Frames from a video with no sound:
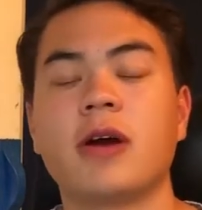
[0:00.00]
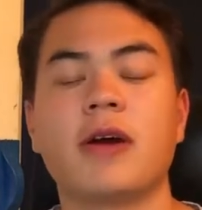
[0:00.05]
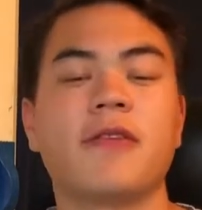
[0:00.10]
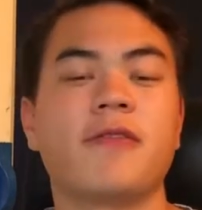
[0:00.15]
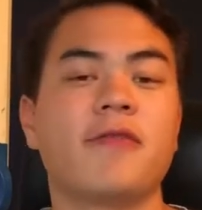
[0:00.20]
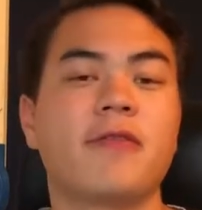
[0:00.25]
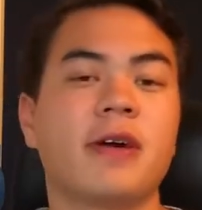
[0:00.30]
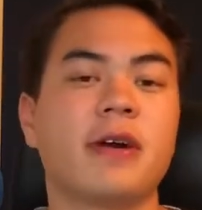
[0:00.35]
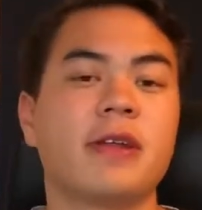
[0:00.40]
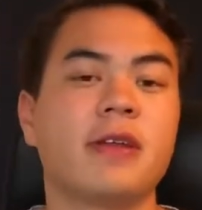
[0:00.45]
I
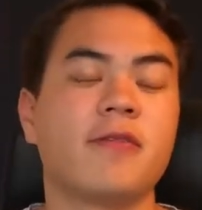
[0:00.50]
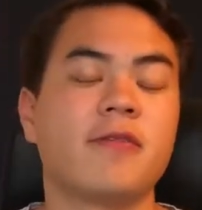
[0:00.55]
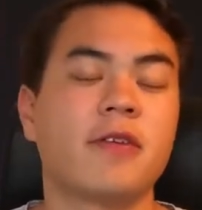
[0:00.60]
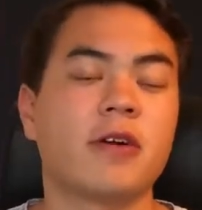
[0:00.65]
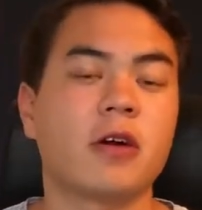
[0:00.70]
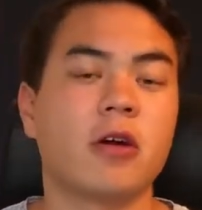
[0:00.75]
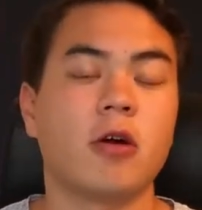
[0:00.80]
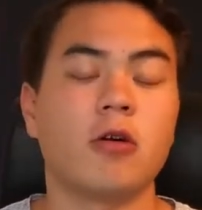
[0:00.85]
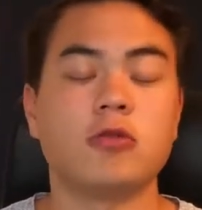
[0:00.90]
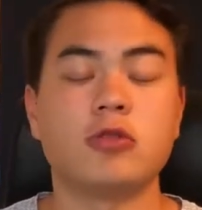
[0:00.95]
find if
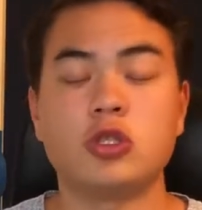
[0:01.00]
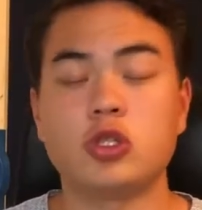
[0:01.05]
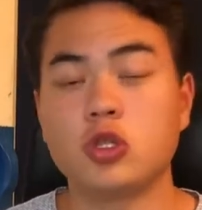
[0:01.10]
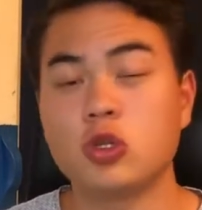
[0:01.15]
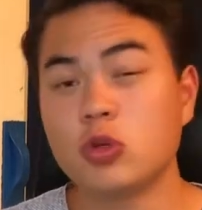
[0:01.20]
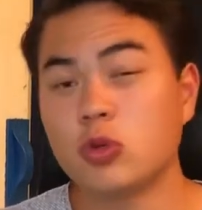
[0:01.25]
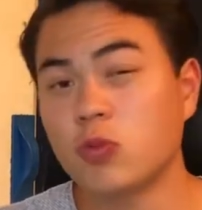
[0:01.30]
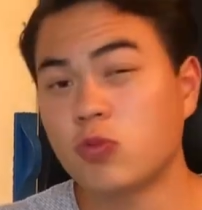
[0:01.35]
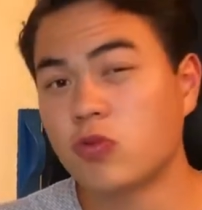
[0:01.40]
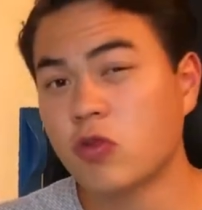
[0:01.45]
I go
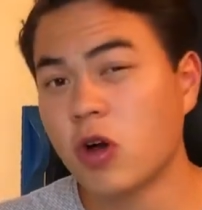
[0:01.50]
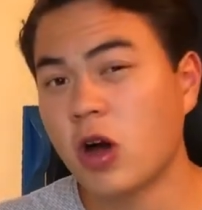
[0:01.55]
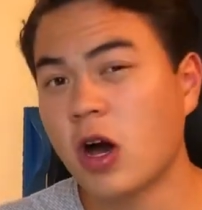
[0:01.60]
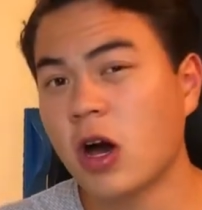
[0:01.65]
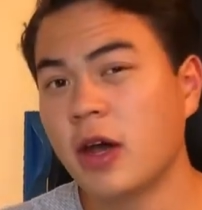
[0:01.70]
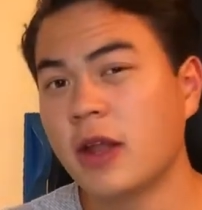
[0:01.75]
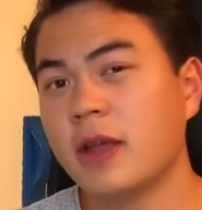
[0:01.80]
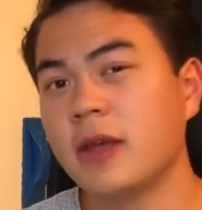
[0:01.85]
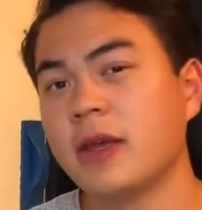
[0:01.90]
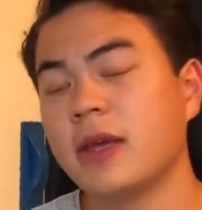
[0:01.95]
too
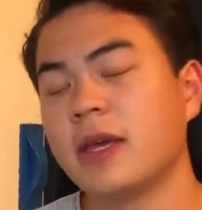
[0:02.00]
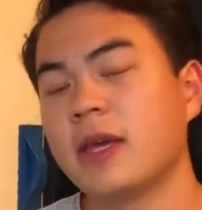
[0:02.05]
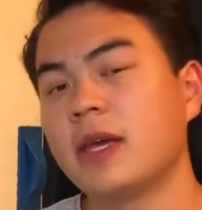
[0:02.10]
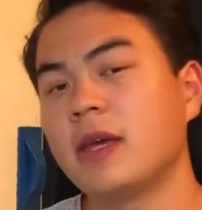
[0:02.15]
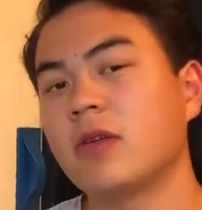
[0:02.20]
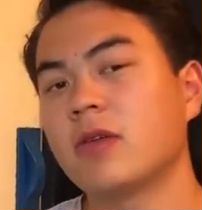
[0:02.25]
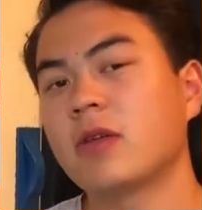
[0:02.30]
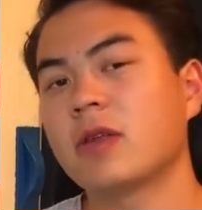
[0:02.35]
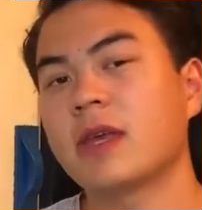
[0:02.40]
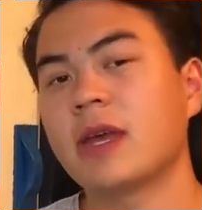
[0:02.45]
broad,
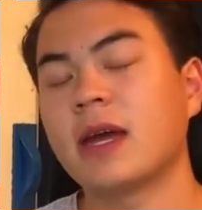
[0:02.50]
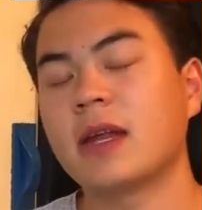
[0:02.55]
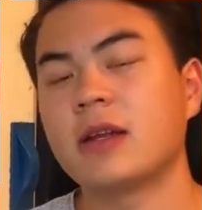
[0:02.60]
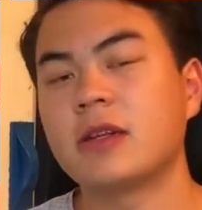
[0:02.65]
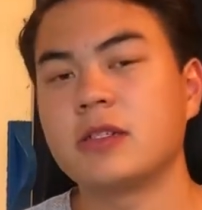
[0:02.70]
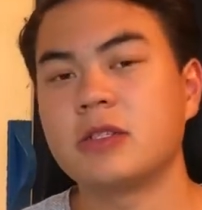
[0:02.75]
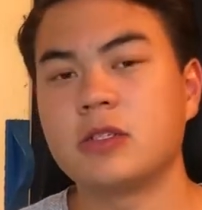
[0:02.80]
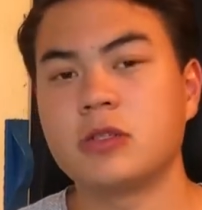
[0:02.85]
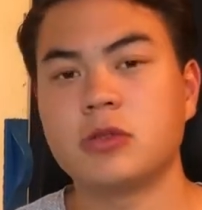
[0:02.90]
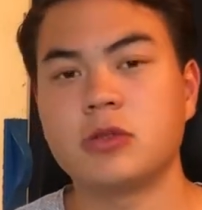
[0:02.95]
it'll kind
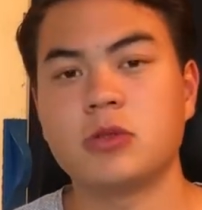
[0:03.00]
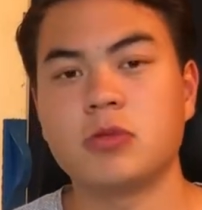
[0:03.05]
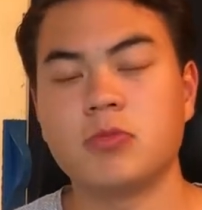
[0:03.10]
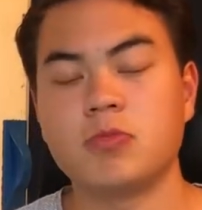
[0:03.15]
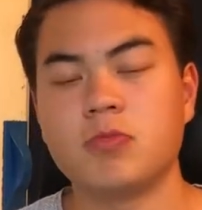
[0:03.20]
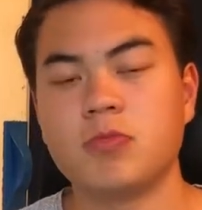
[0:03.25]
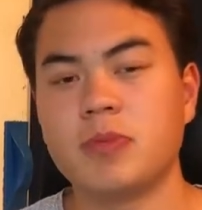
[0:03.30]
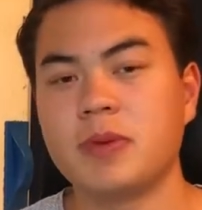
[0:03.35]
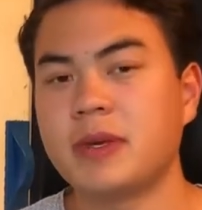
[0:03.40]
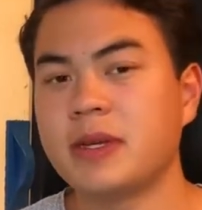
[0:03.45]

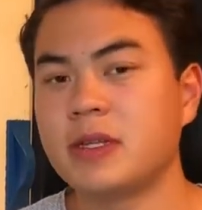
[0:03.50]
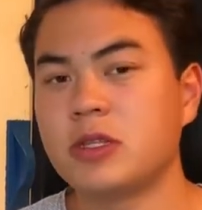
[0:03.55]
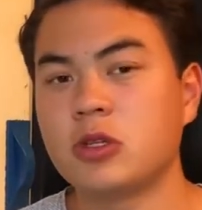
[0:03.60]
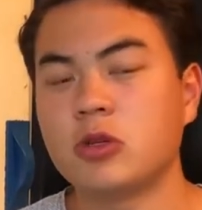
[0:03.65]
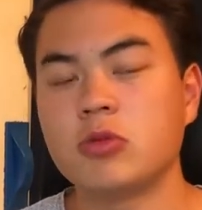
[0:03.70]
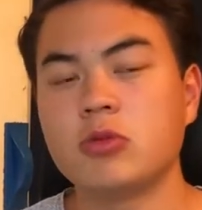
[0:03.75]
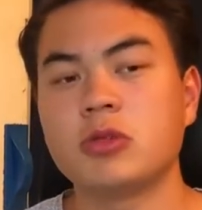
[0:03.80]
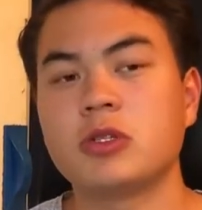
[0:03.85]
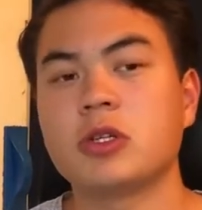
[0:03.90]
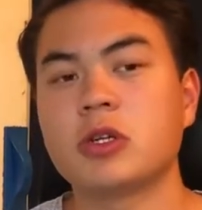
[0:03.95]
of be
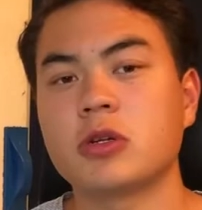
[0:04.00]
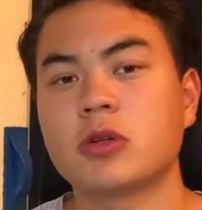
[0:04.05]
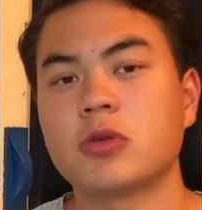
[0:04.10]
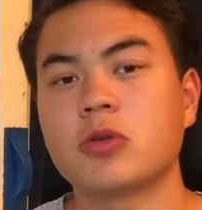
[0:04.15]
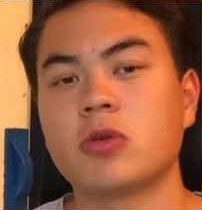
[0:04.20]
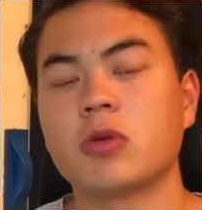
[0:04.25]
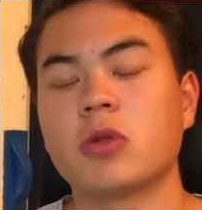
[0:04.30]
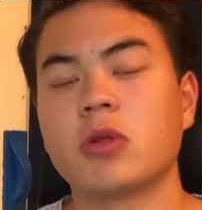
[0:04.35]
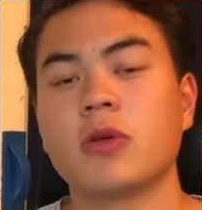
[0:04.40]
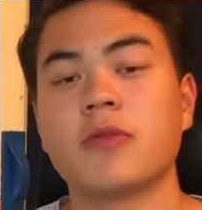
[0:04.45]
too
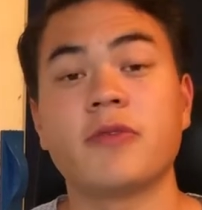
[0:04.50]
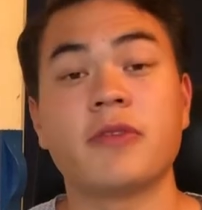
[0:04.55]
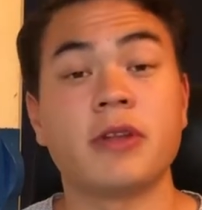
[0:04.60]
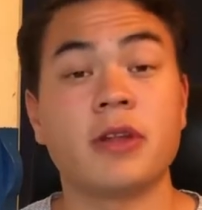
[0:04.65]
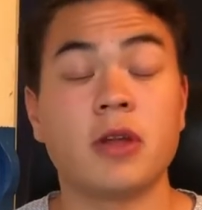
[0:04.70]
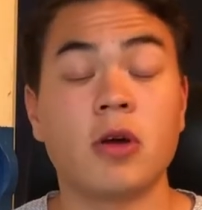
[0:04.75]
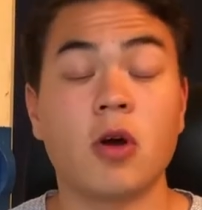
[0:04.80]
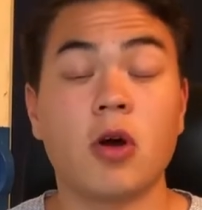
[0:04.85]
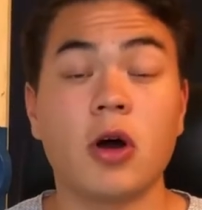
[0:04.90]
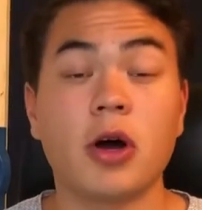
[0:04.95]
general of
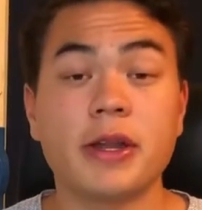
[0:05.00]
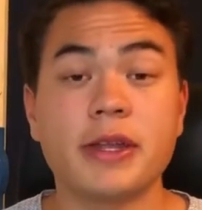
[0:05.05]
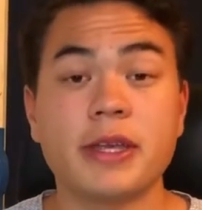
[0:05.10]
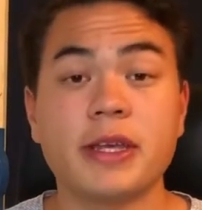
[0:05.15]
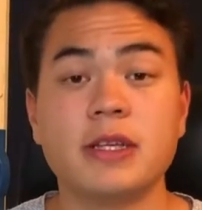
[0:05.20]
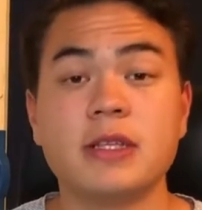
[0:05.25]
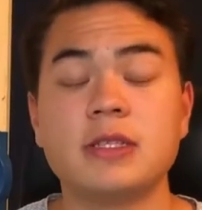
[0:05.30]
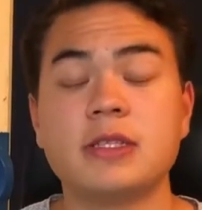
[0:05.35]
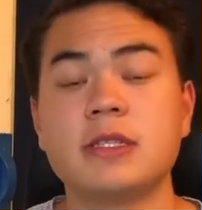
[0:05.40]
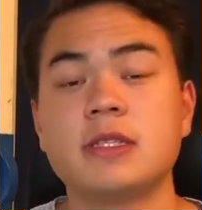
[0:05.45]
an
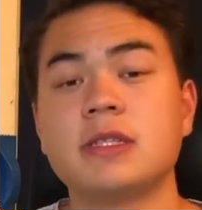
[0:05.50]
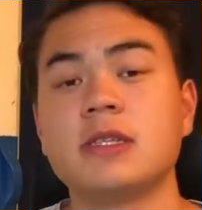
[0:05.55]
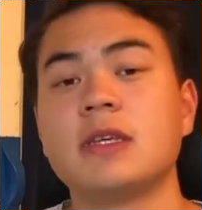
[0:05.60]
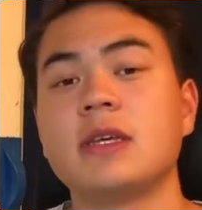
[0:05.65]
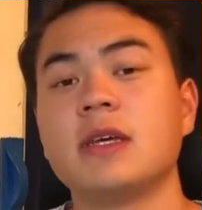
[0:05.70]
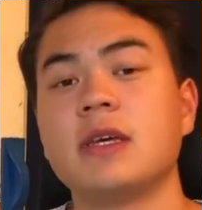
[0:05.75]
audience,